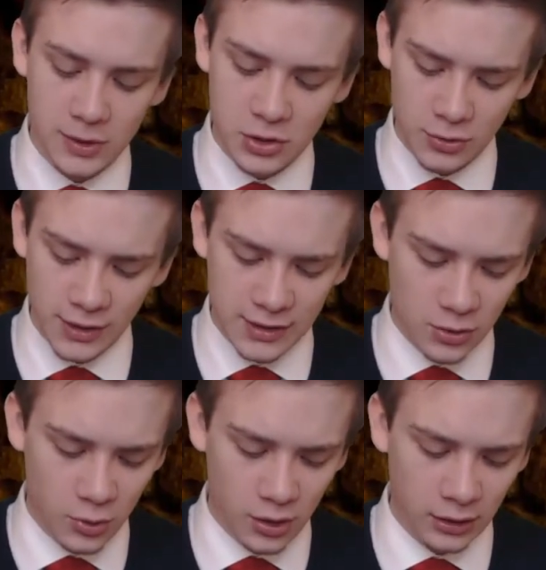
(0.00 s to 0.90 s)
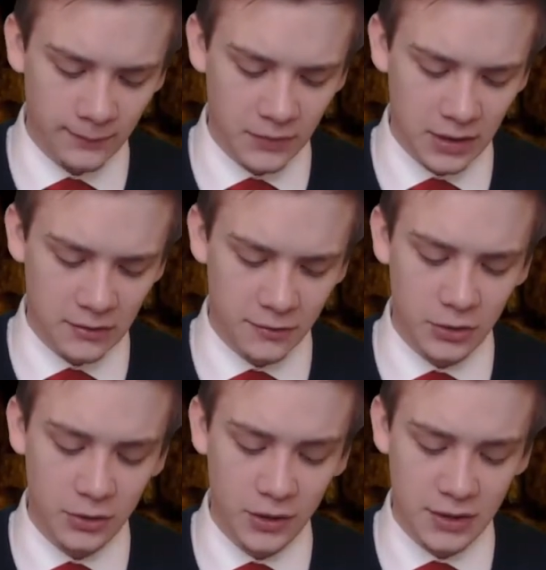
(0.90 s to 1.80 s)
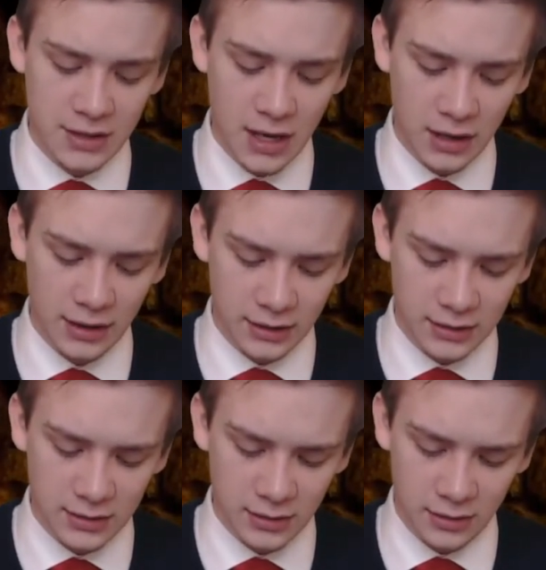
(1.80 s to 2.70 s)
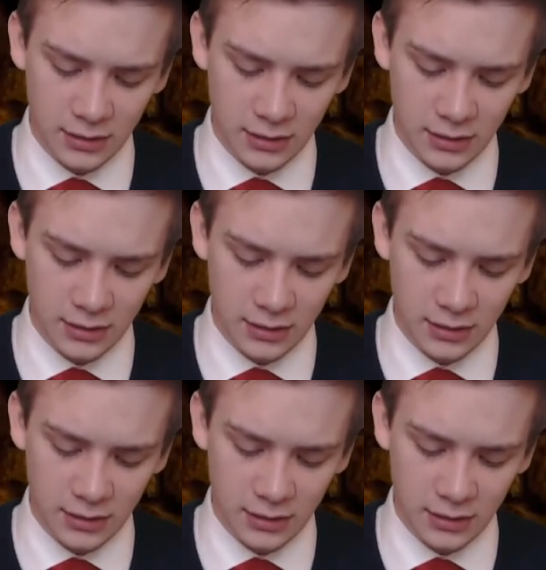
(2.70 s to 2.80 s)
went straight to work and filled all the stockings.